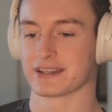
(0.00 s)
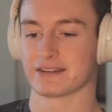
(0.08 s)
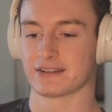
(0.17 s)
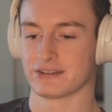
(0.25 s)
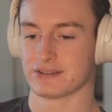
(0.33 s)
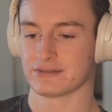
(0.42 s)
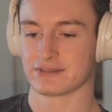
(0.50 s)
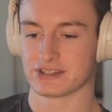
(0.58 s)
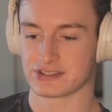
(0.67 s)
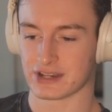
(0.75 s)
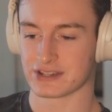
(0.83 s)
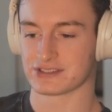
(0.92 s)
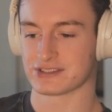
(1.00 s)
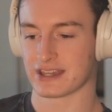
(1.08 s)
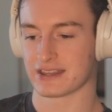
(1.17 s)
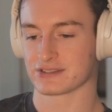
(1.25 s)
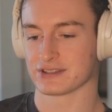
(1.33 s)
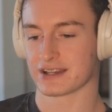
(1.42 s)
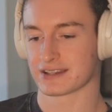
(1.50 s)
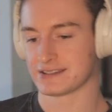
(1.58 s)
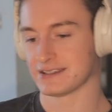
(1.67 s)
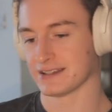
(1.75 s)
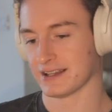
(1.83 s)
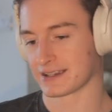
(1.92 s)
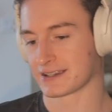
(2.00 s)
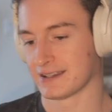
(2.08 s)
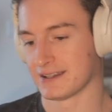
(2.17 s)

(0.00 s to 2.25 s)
and he tries to save his legacy. Like,